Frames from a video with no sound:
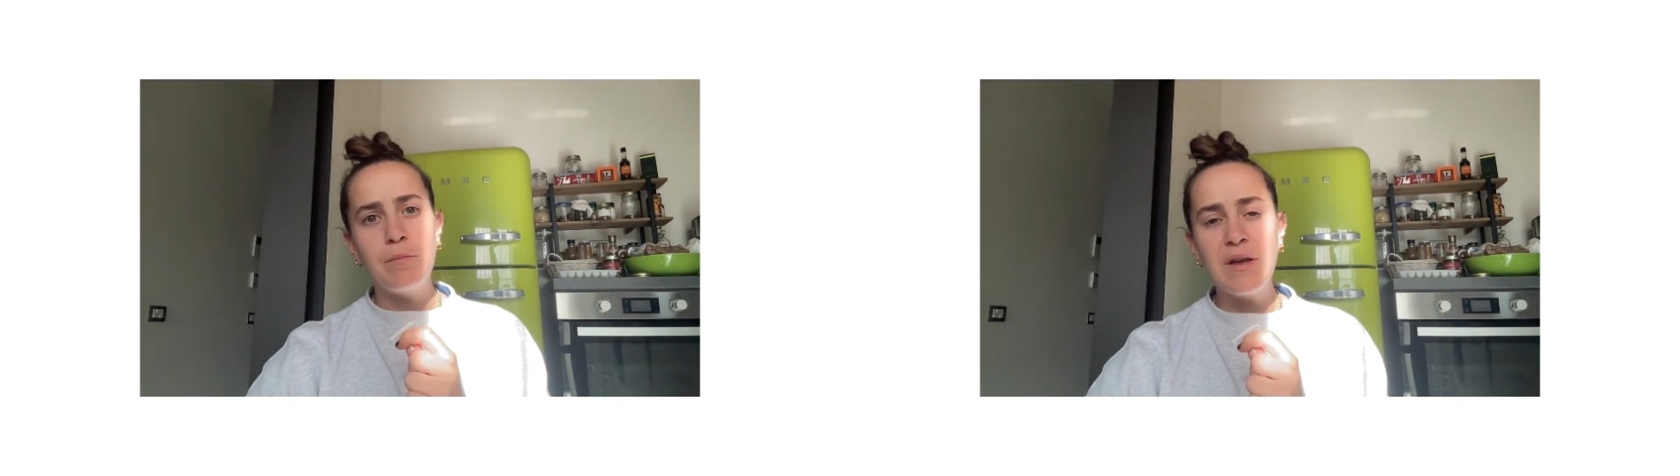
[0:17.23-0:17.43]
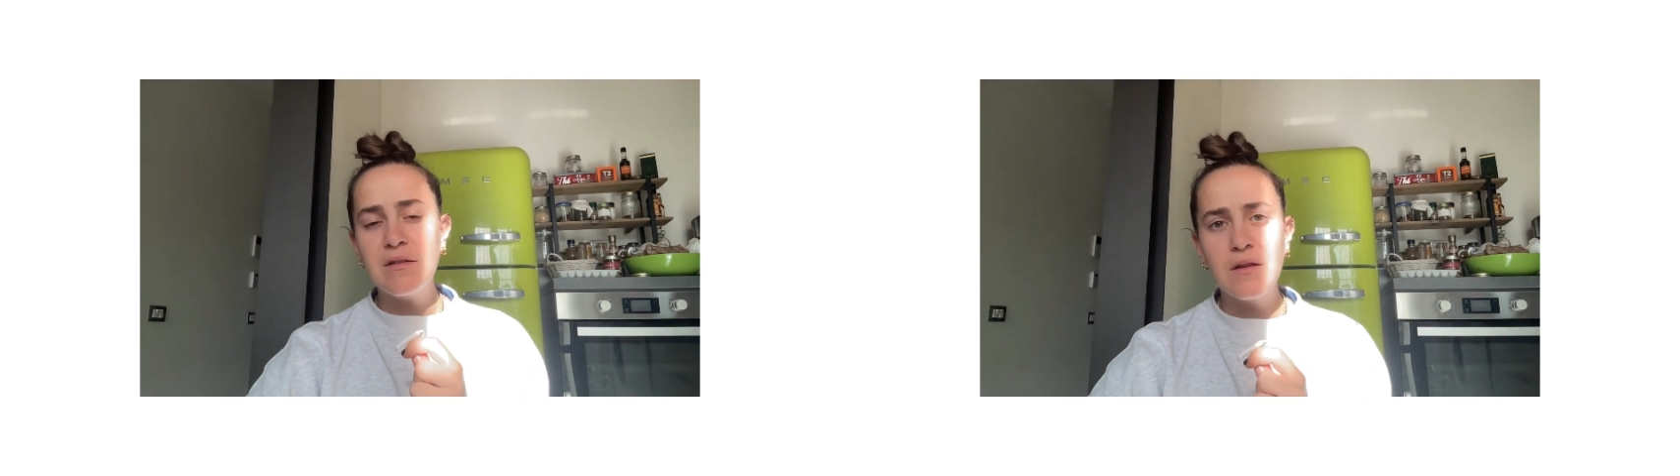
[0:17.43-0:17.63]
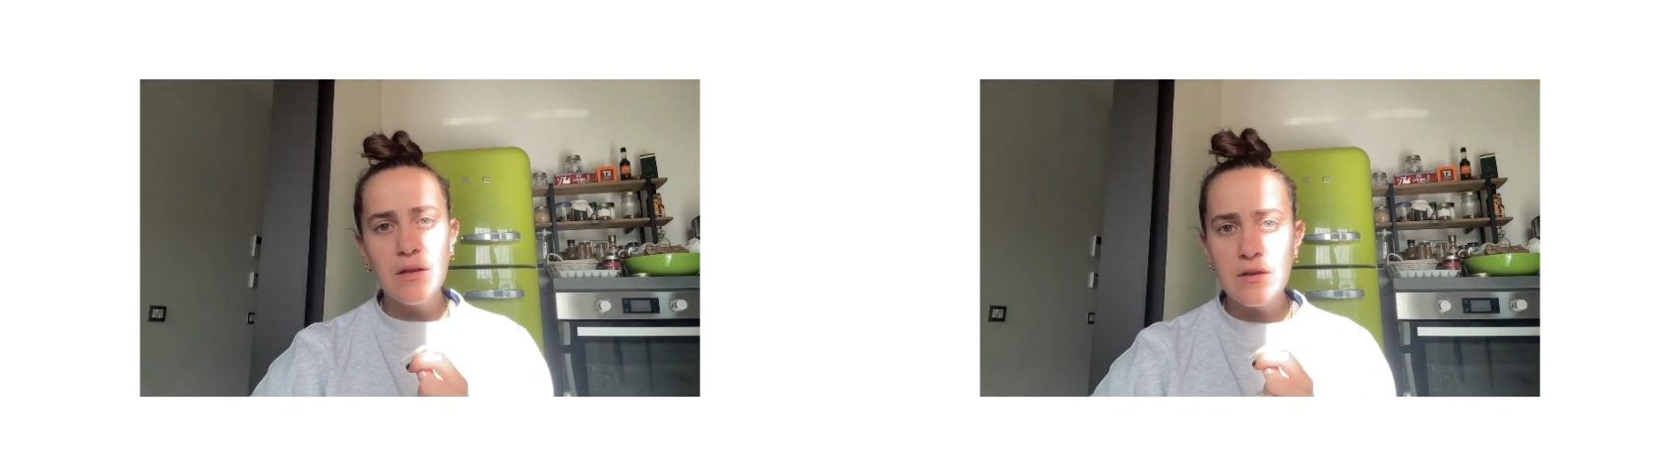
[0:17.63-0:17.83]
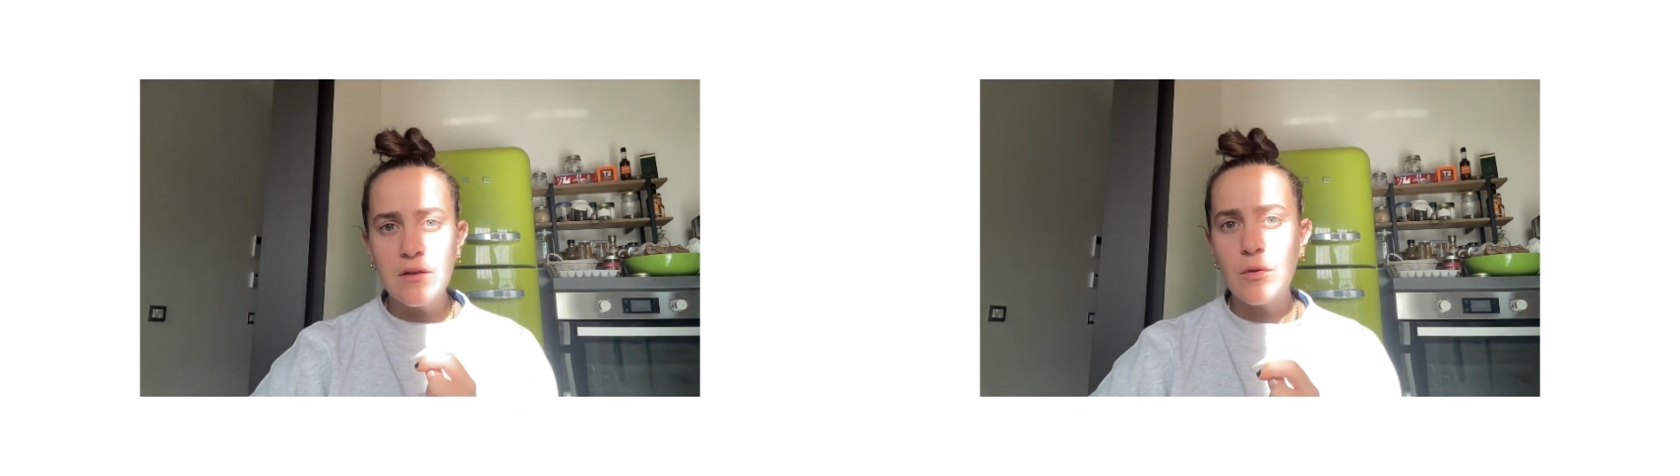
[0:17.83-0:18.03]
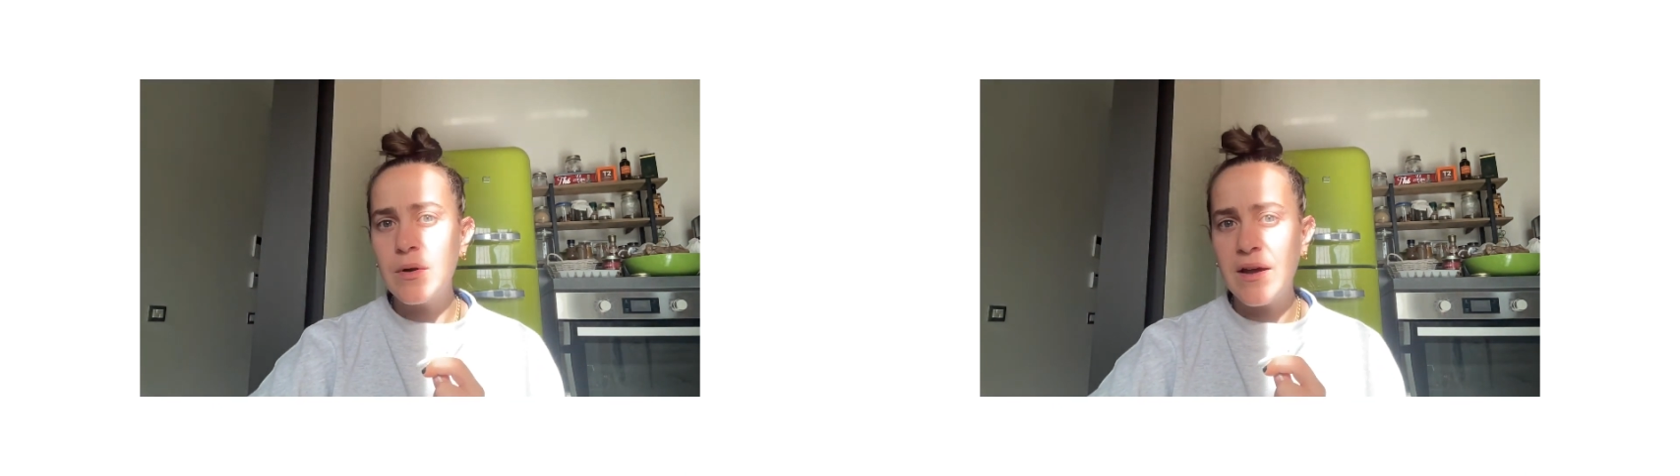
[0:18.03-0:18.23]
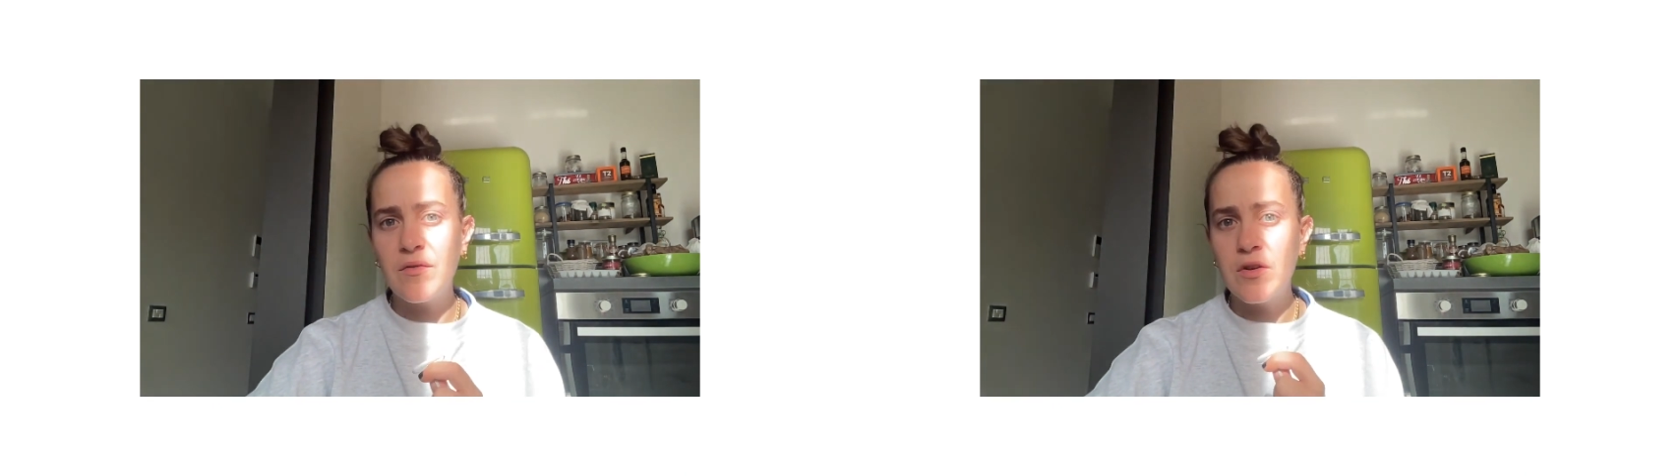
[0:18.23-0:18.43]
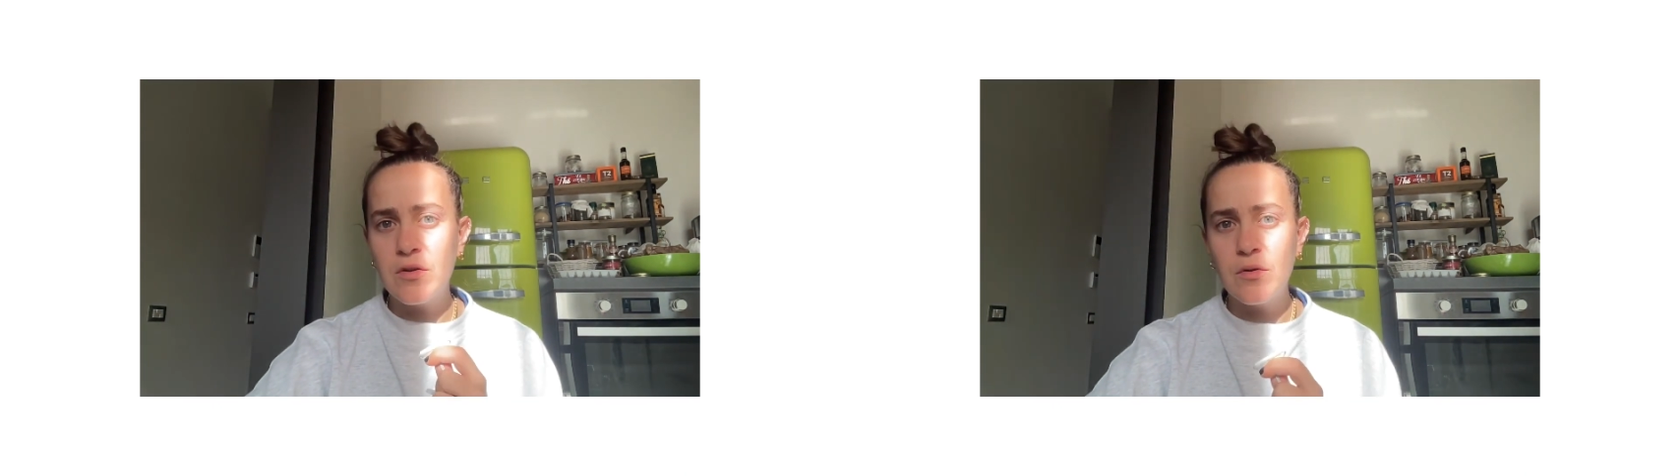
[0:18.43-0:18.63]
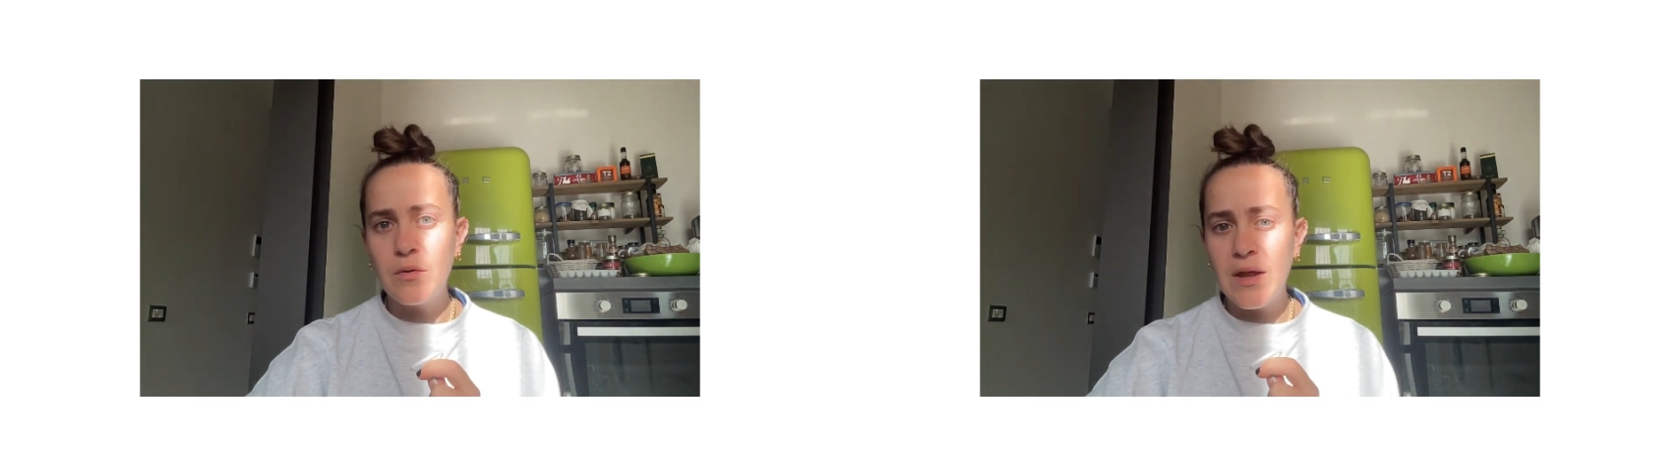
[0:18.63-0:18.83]
basically don't have to
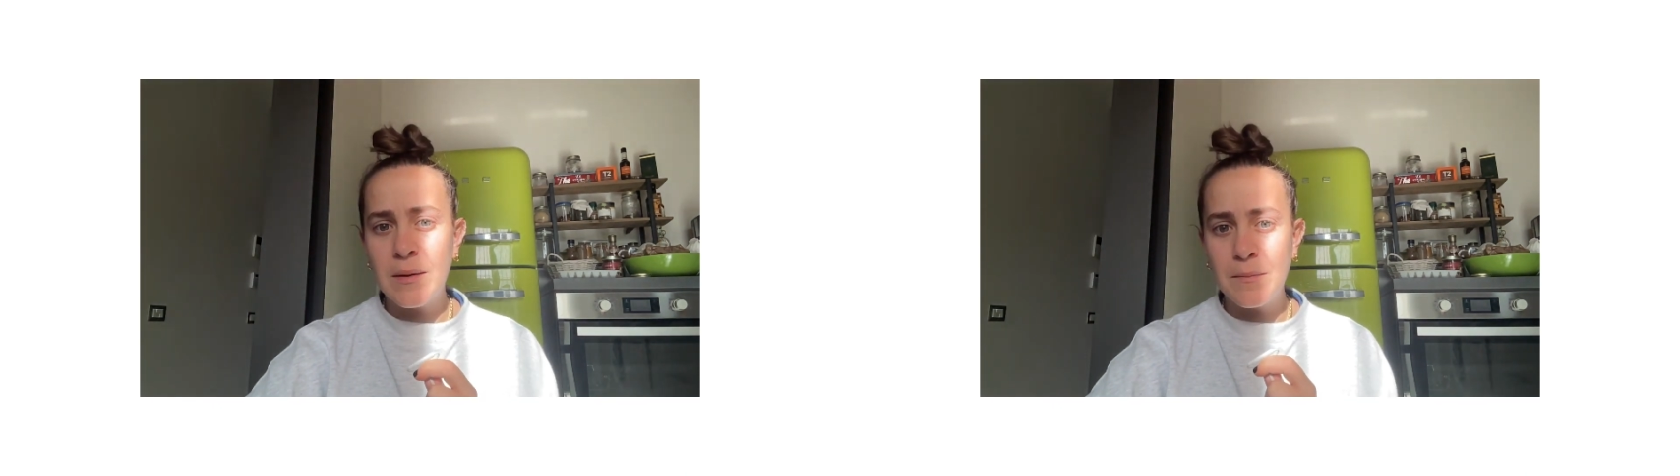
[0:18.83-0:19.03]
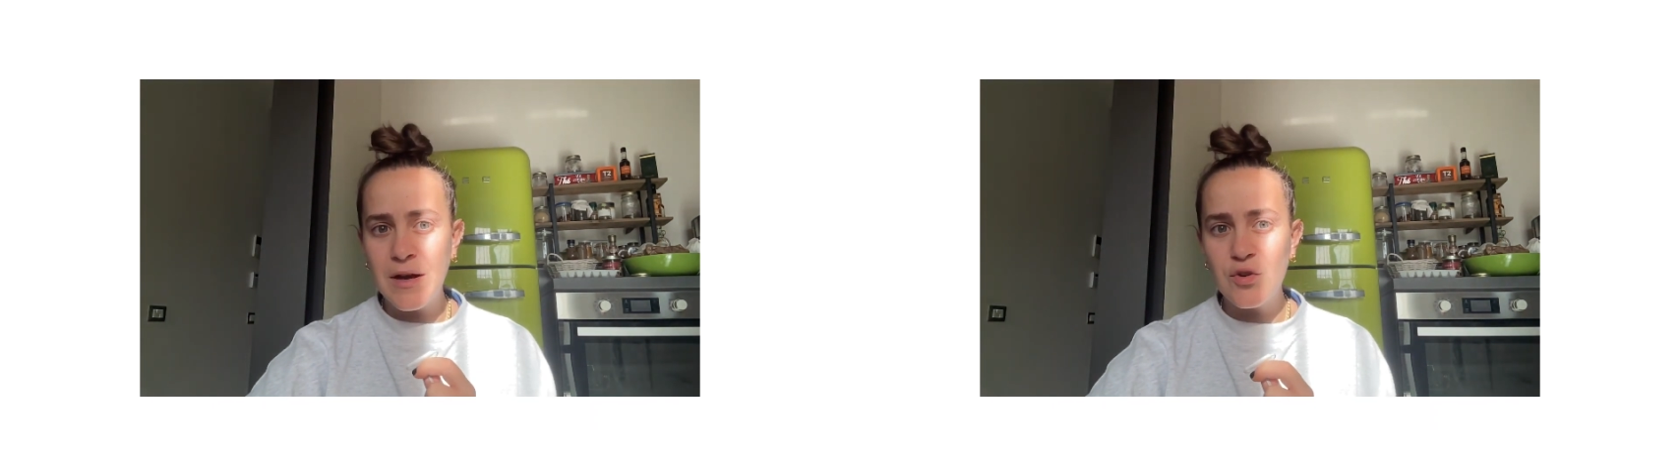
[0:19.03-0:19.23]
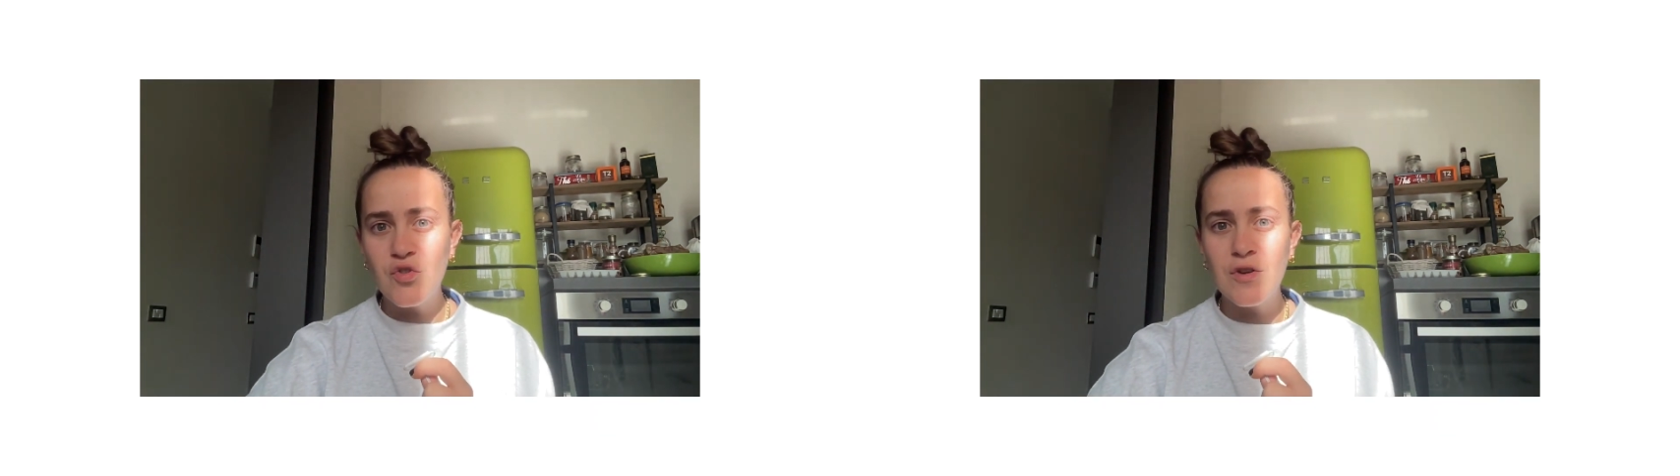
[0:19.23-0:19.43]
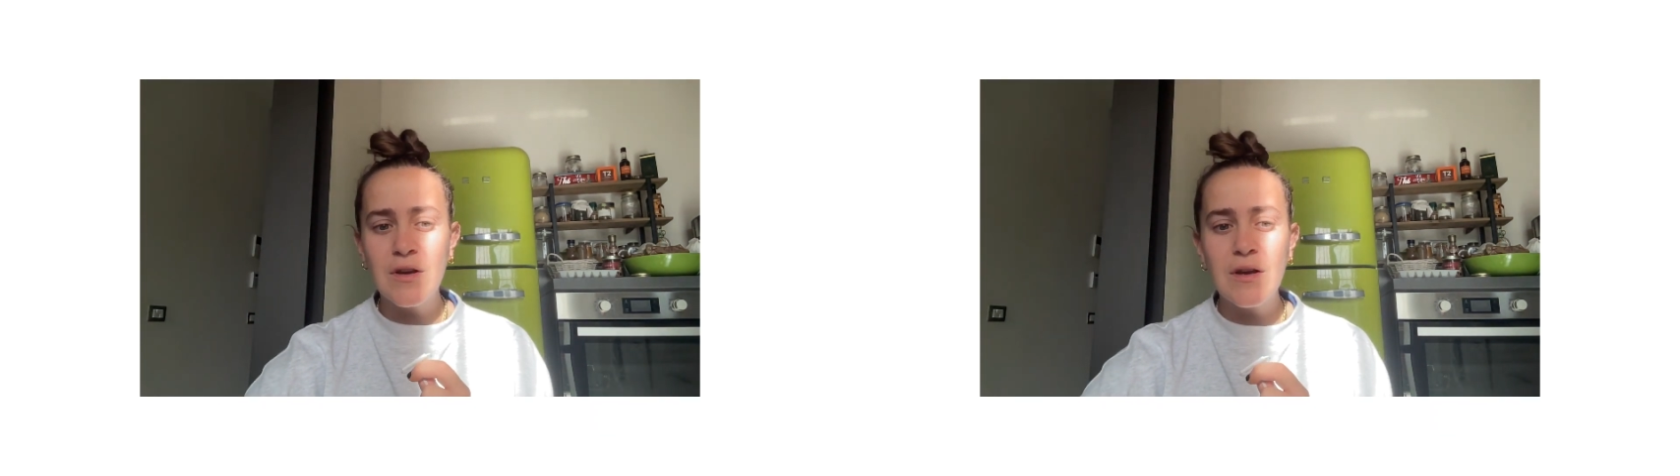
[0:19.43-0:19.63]
do that much.